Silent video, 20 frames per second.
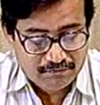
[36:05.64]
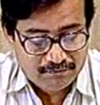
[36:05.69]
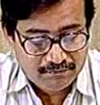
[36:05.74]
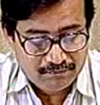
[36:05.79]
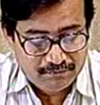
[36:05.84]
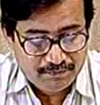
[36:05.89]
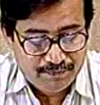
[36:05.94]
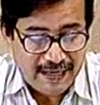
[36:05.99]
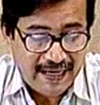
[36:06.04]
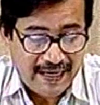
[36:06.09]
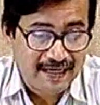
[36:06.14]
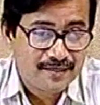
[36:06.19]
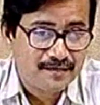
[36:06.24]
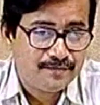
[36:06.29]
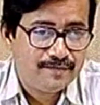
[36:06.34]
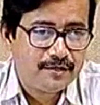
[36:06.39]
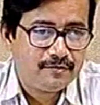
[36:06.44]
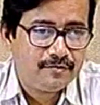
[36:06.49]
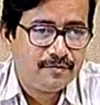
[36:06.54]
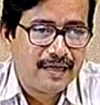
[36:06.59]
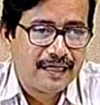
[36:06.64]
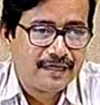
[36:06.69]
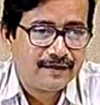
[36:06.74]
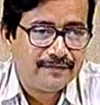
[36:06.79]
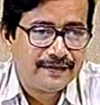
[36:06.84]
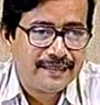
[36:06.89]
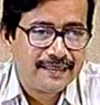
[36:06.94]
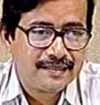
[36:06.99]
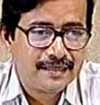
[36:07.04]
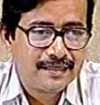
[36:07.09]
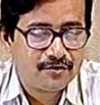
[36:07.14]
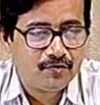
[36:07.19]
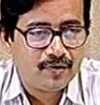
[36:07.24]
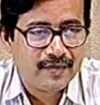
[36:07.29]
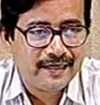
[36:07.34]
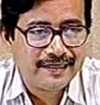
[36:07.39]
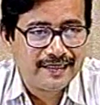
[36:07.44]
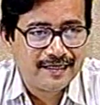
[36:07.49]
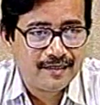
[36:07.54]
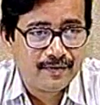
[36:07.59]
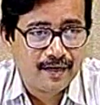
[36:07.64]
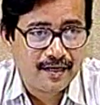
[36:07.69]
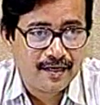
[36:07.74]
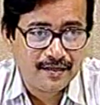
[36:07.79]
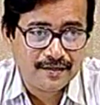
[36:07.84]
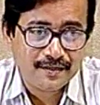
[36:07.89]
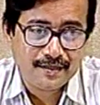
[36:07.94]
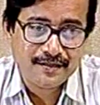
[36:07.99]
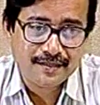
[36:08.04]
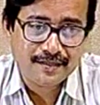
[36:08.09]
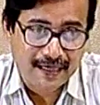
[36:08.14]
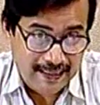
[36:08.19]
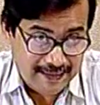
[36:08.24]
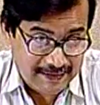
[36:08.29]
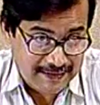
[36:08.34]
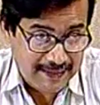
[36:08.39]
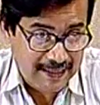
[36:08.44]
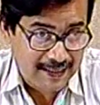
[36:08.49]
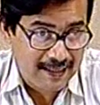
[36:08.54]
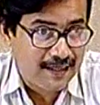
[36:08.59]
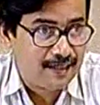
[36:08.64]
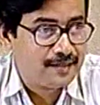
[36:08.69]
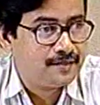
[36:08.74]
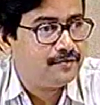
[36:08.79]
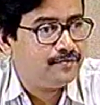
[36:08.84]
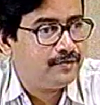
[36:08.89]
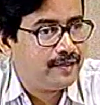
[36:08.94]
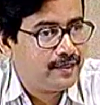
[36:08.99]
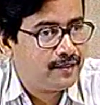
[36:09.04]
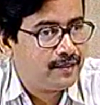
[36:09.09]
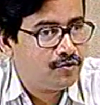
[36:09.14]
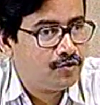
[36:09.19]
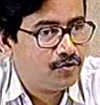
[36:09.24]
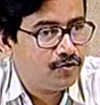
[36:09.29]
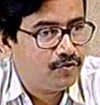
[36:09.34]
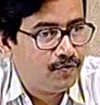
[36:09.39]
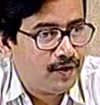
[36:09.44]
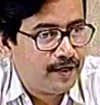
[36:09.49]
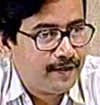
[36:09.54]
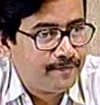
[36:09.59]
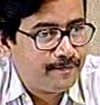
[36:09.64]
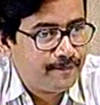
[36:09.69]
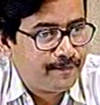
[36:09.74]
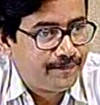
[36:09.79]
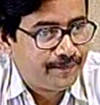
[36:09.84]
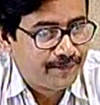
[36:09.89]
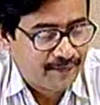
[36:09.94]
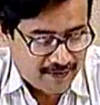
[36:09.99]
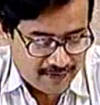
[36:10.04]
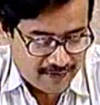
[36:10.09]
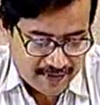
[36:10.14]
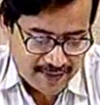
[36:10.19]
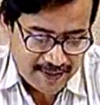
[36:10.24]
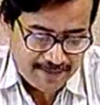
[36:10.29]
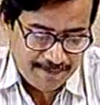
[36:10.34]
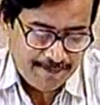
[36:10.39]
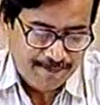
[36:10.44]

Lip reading: Balance between mathematics and qualitative analysis, I say, is a very good one. Okay.